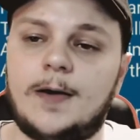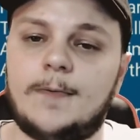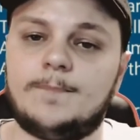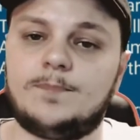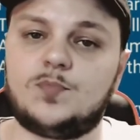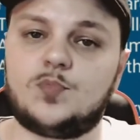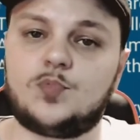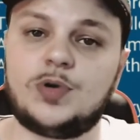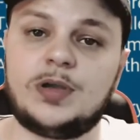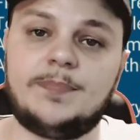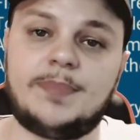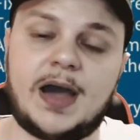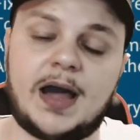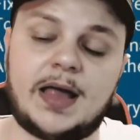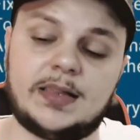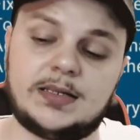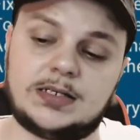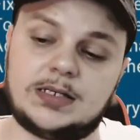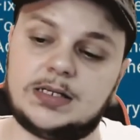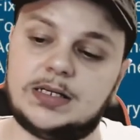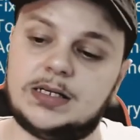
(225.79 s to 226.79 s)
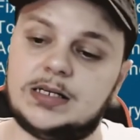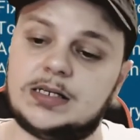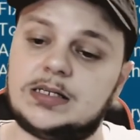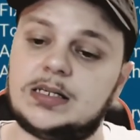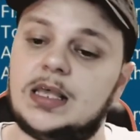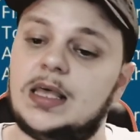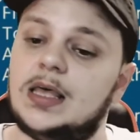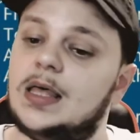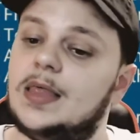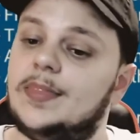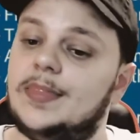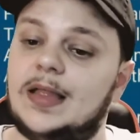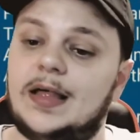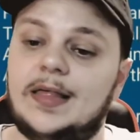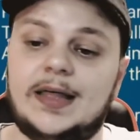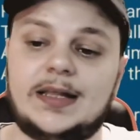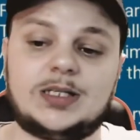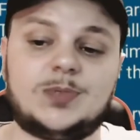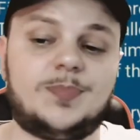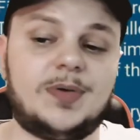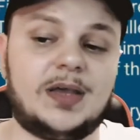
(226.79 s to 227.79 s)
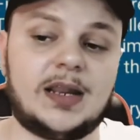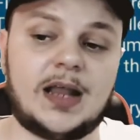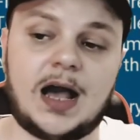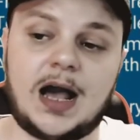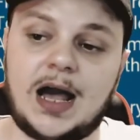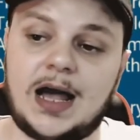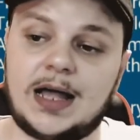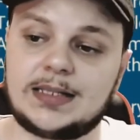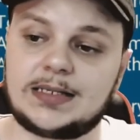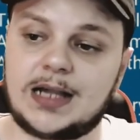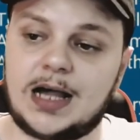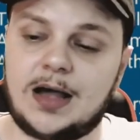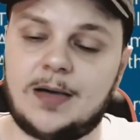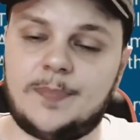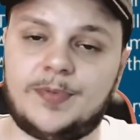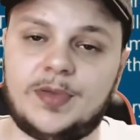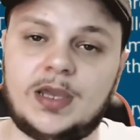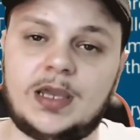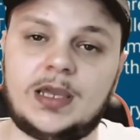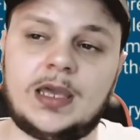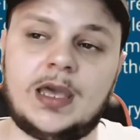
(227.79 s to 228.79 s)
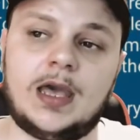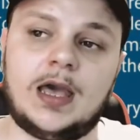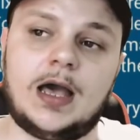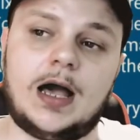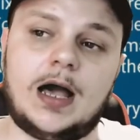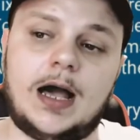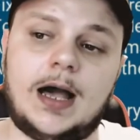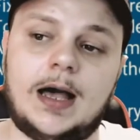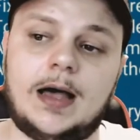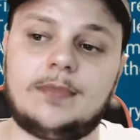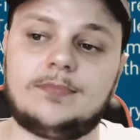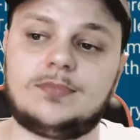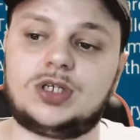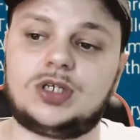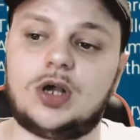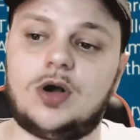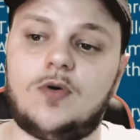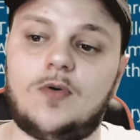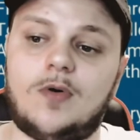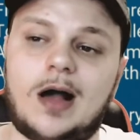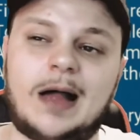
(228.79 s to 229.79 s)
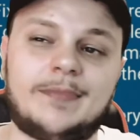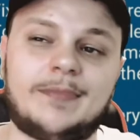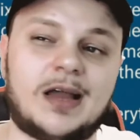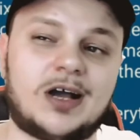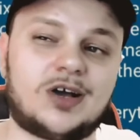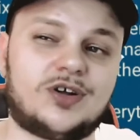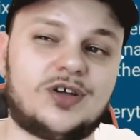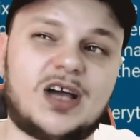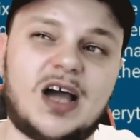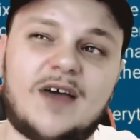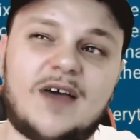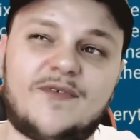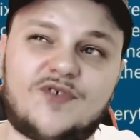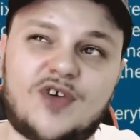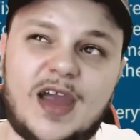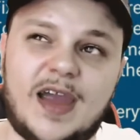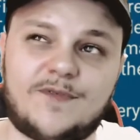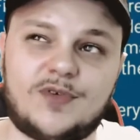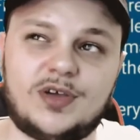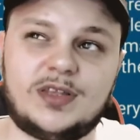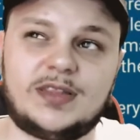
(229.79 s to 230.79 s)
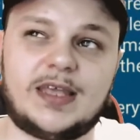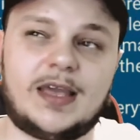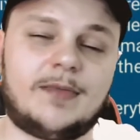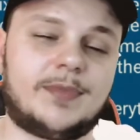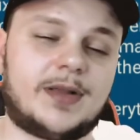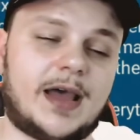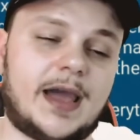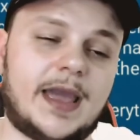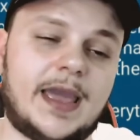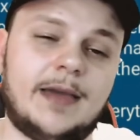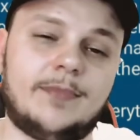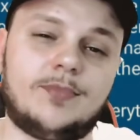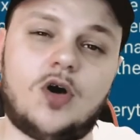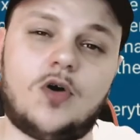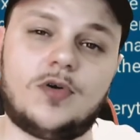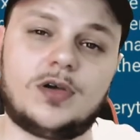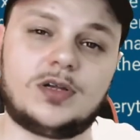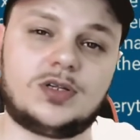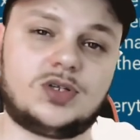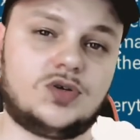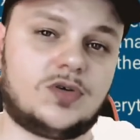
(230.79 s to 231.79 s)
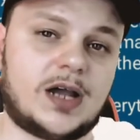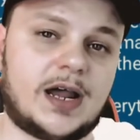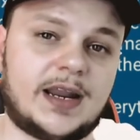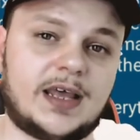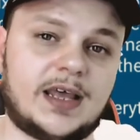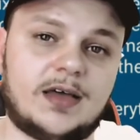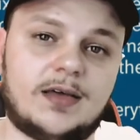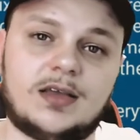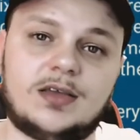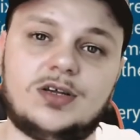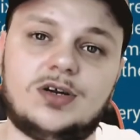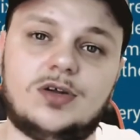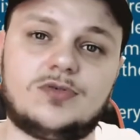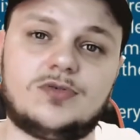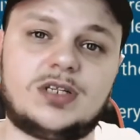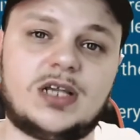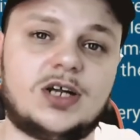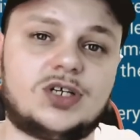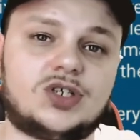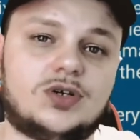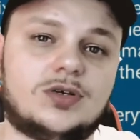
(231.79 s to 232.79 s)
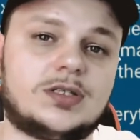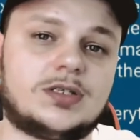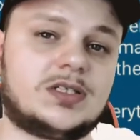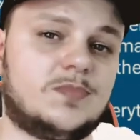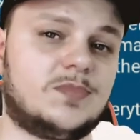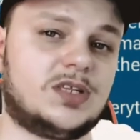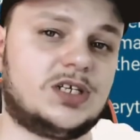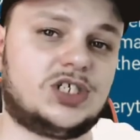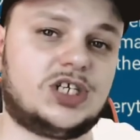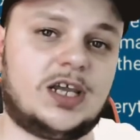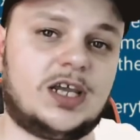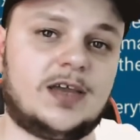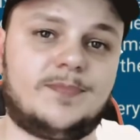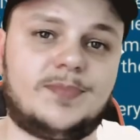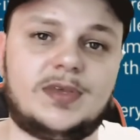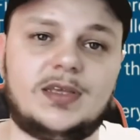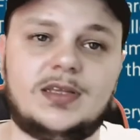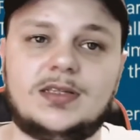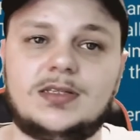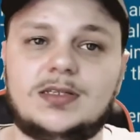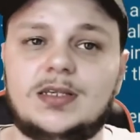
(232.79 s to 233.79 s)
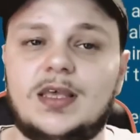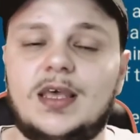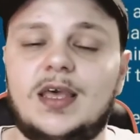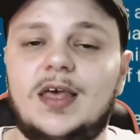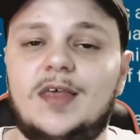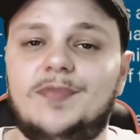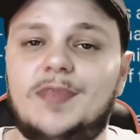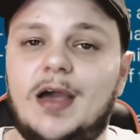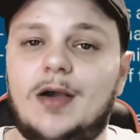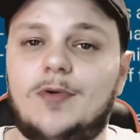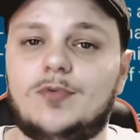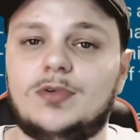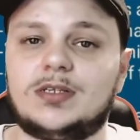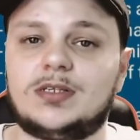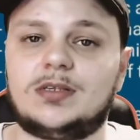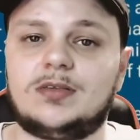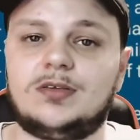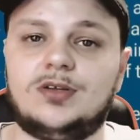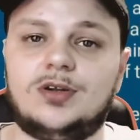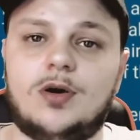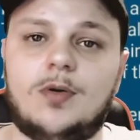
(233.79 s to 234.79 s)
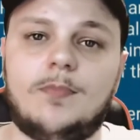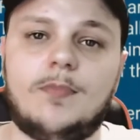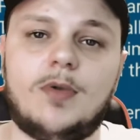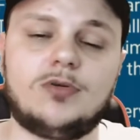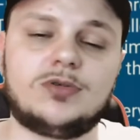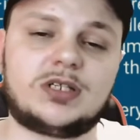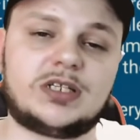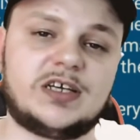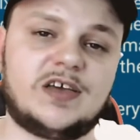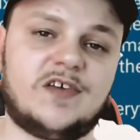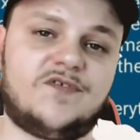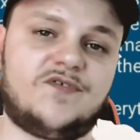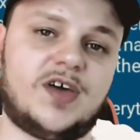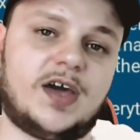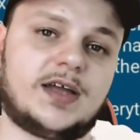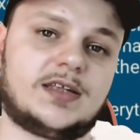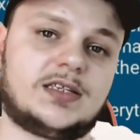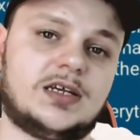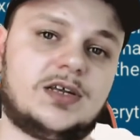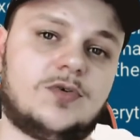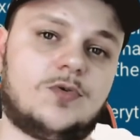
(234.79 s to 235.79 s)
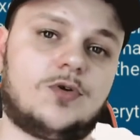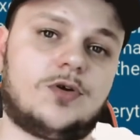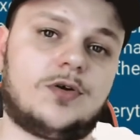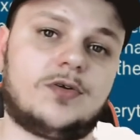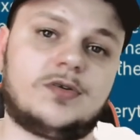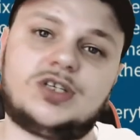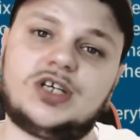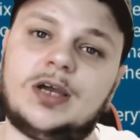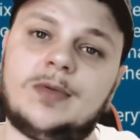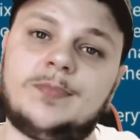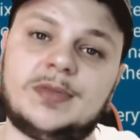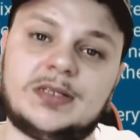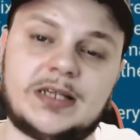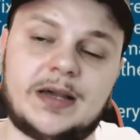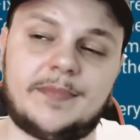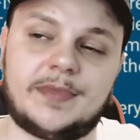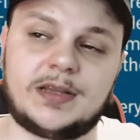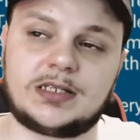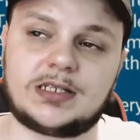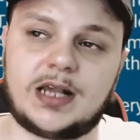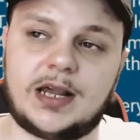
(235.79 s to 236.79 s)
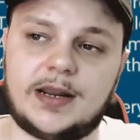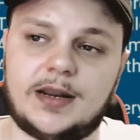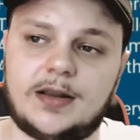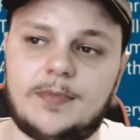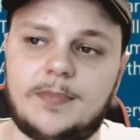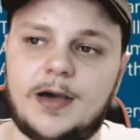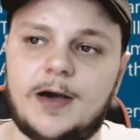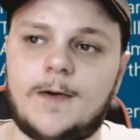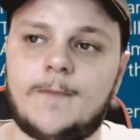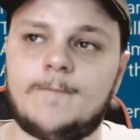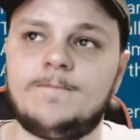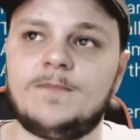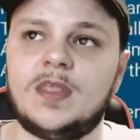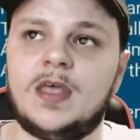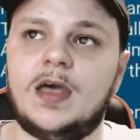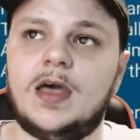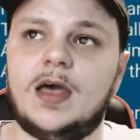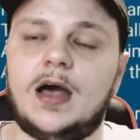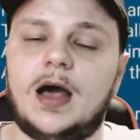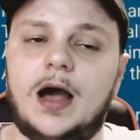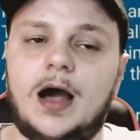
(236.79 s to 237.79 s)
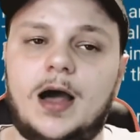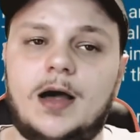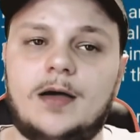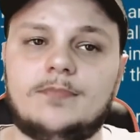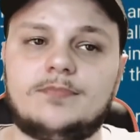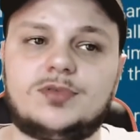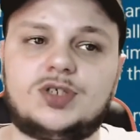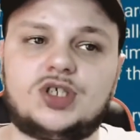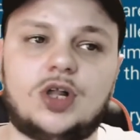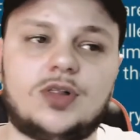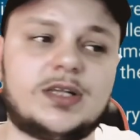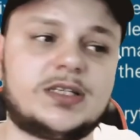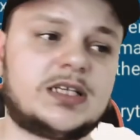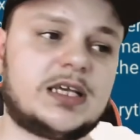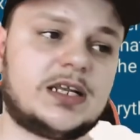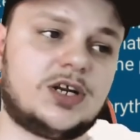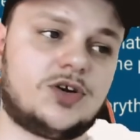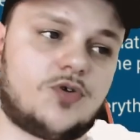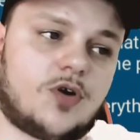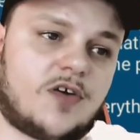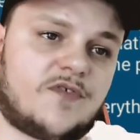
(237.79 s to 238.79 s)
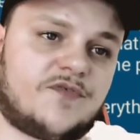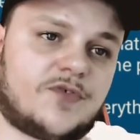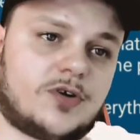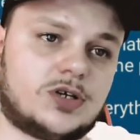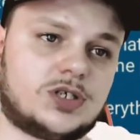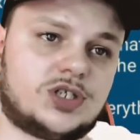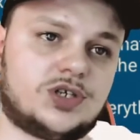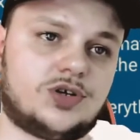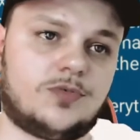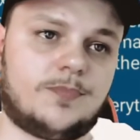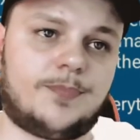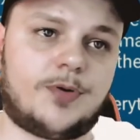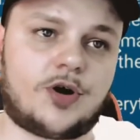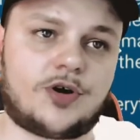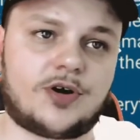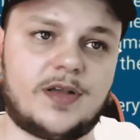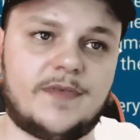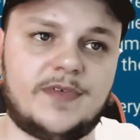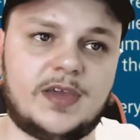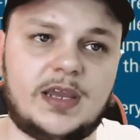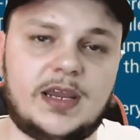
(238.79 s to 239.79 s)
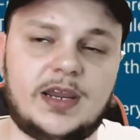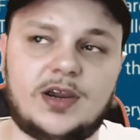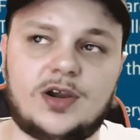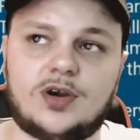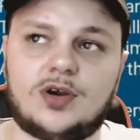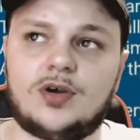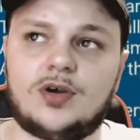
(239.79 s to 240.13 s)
rebalance list. Now, that's been a hot topic, so I'm not going to cover everything, but I am going to kind of, touch on some of the champions that was, mostly affected, or champions I'm excited about. So let's get into our first little part of it here.